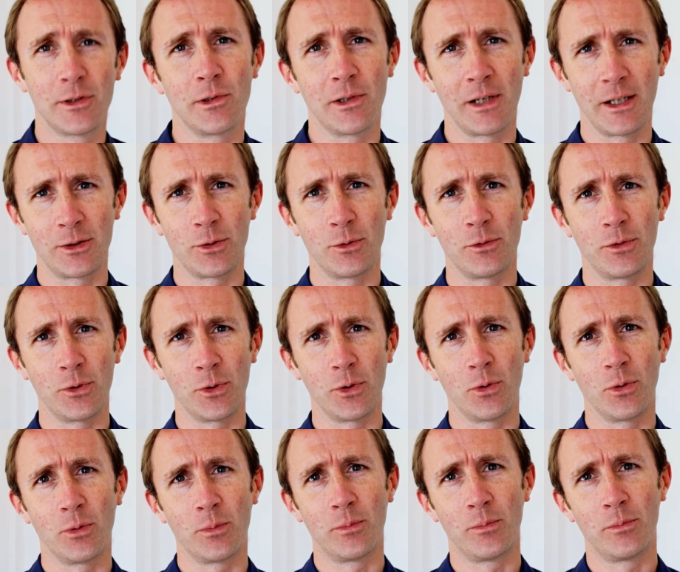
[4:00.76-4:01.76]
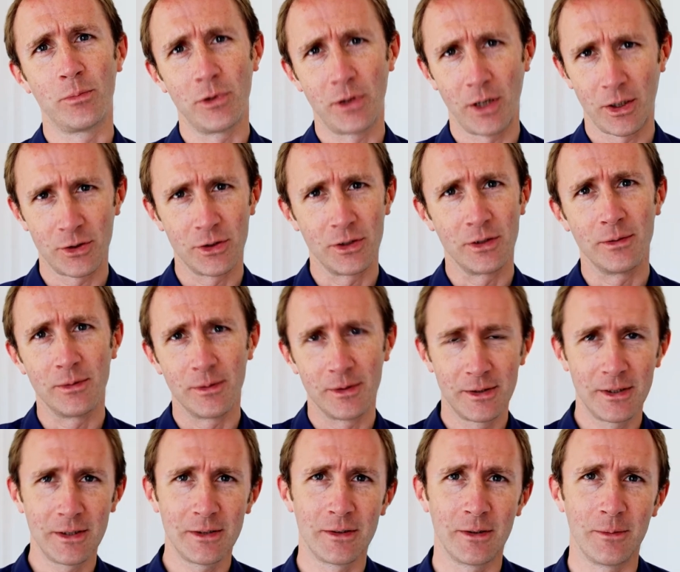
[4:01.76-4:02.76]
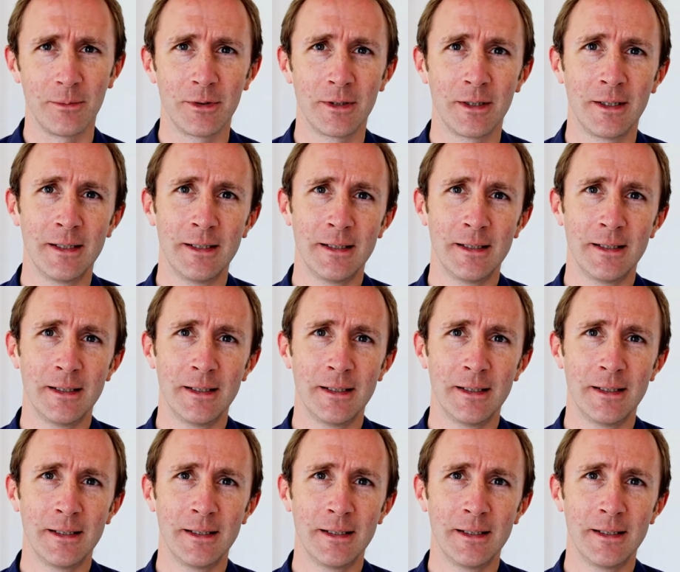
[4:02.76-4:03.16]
credential for your production systems.